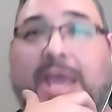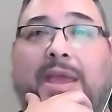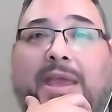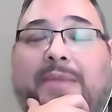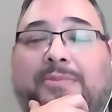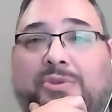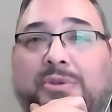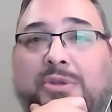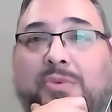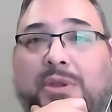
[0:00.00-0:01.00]
So yeah,
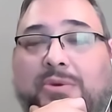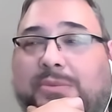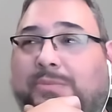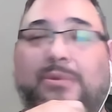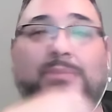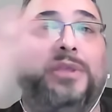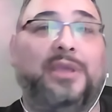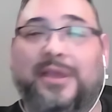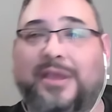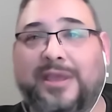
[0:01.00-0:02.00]
Hamster and Gretel,
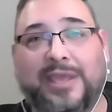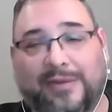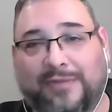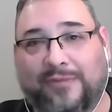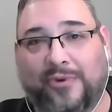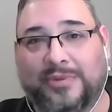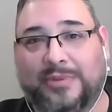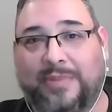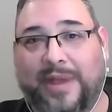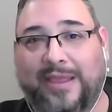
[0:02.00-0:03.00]
probably
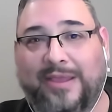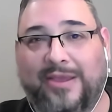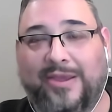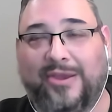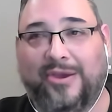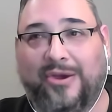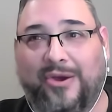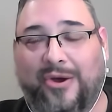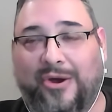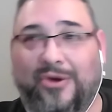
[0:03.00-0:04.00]
informed by
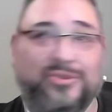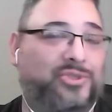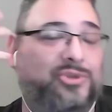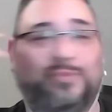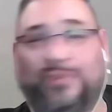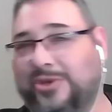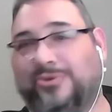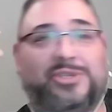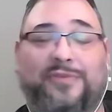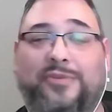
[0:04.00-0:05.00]
all the
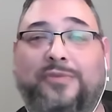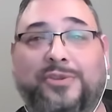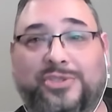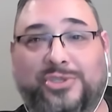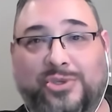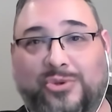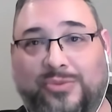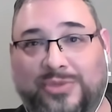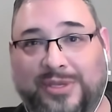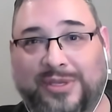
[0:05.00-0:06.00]
superhero stuff you've
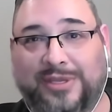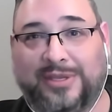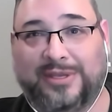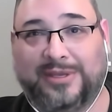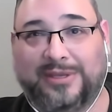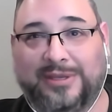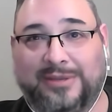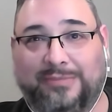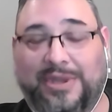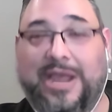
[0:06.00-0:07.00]
consumed,
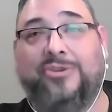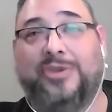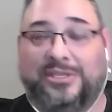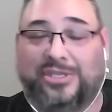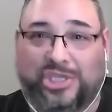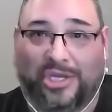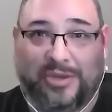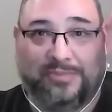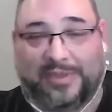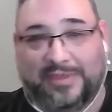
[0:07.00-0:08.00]
but now you get to
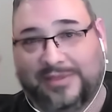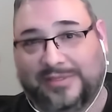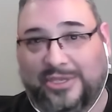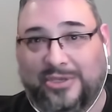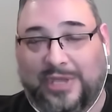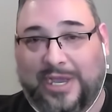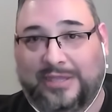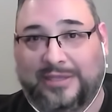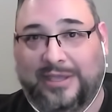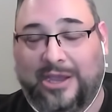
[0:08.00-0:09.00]
cherry pick things that you
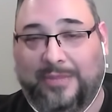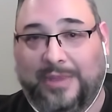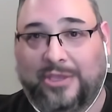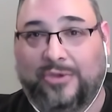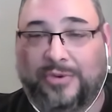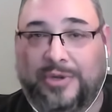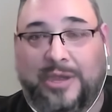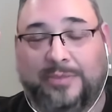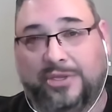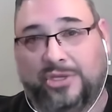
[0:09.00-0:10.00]
liked, and I'll be like, cool,
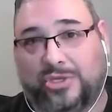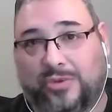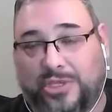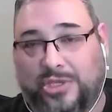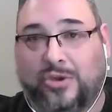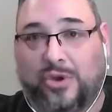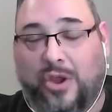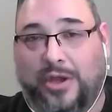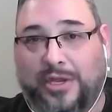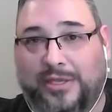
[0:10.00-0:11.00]
now I'm going to show a
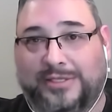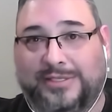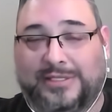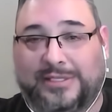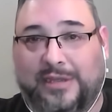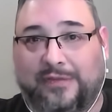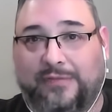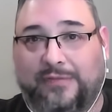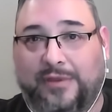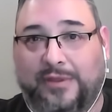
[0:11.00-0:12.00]
younger audience this
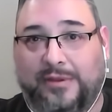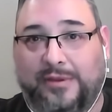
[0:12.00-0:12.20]
stuff,